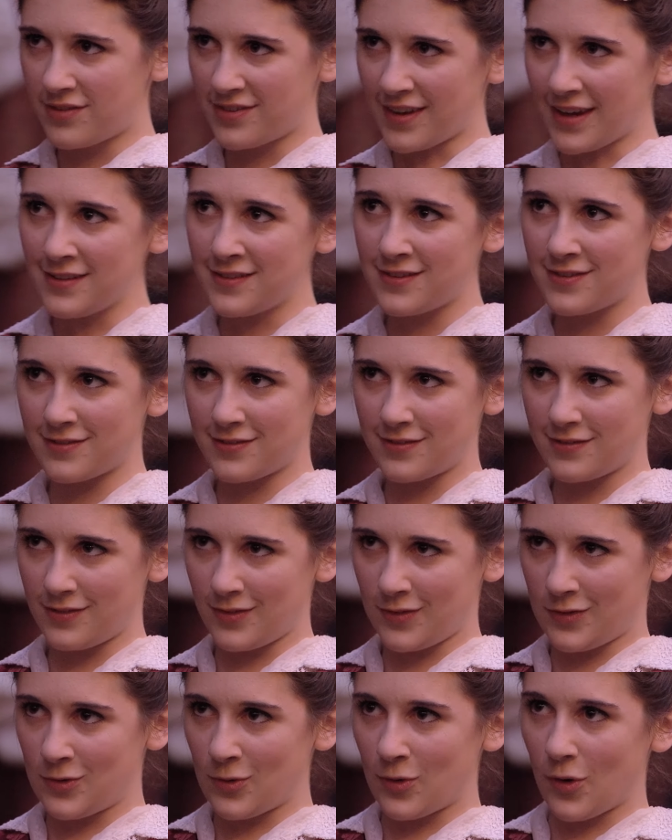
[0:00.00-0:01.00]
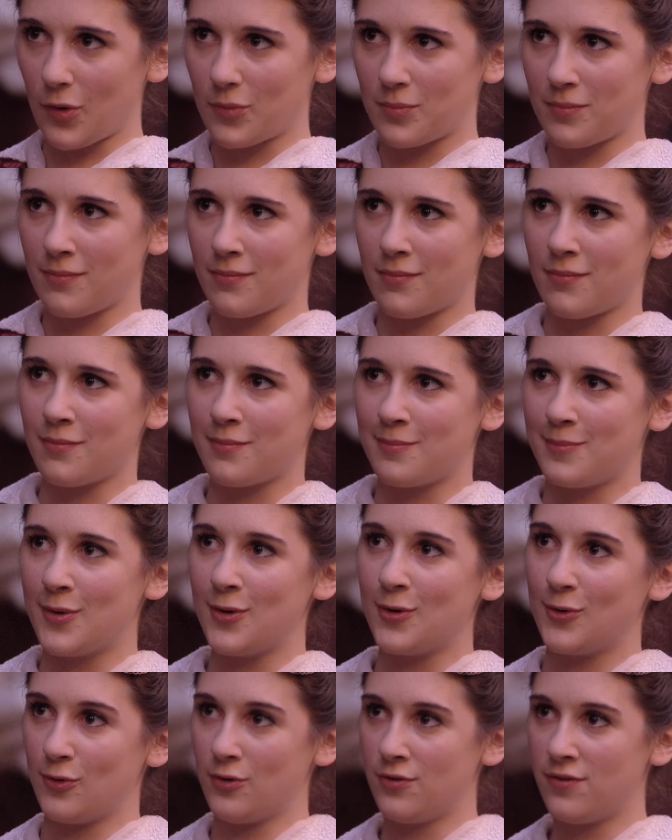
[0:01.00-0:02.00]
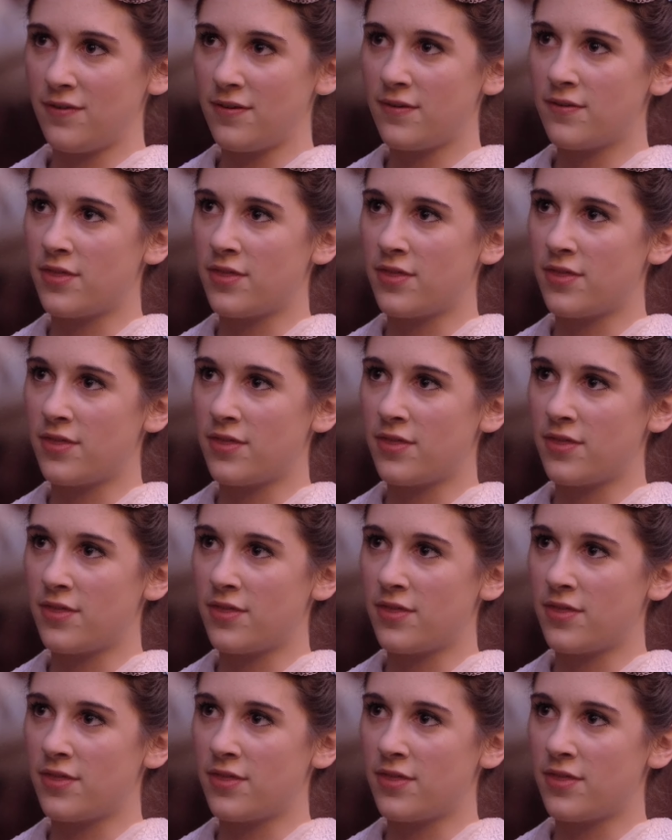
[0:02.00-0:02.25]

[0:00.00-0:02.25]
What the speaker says: Saints do not move,